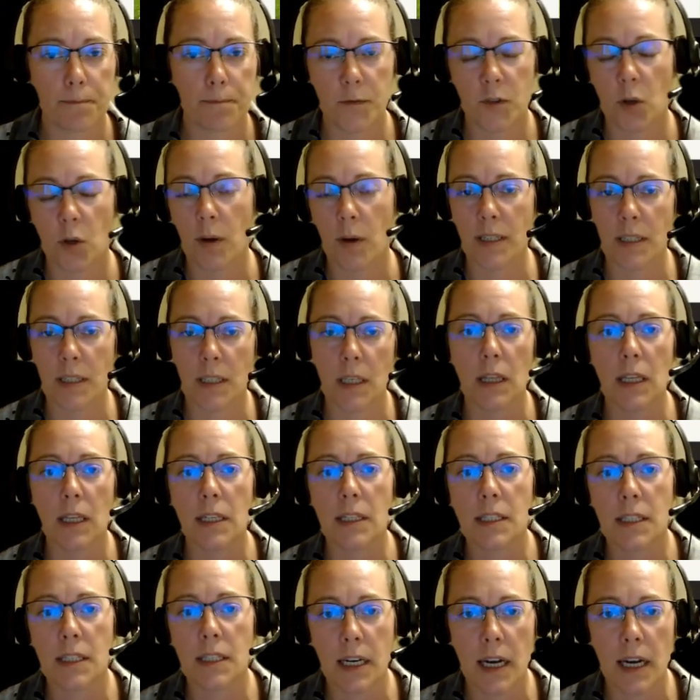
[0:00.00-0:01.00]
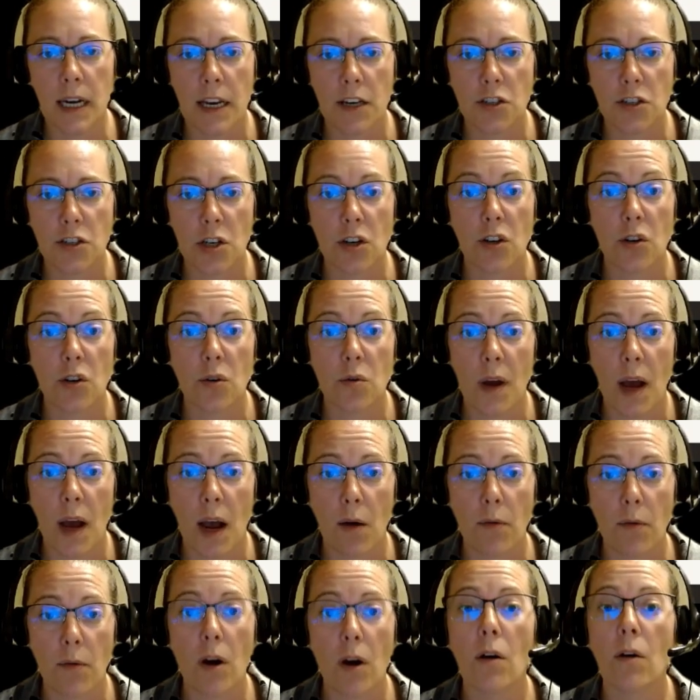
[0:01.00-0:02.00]
So as the listing agent, you
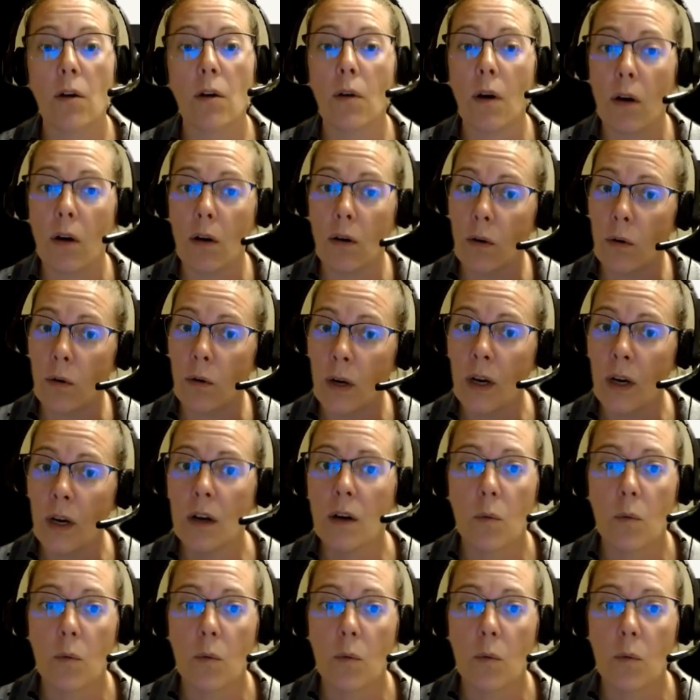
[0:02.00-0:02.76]
now know, oh,